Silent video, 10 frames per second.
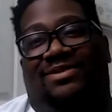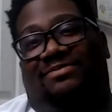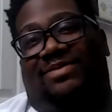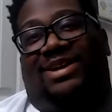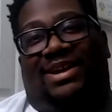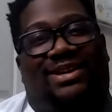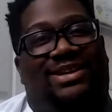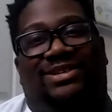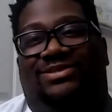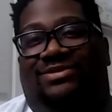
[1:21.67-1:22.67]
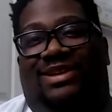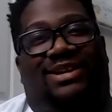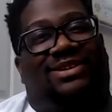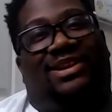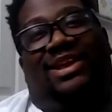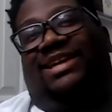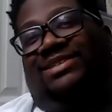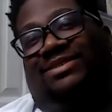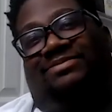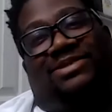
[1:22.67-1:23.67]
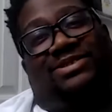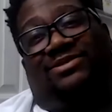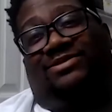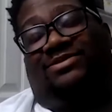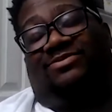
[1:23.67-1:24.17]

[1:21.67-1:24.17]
man, I kid you not, the last episode,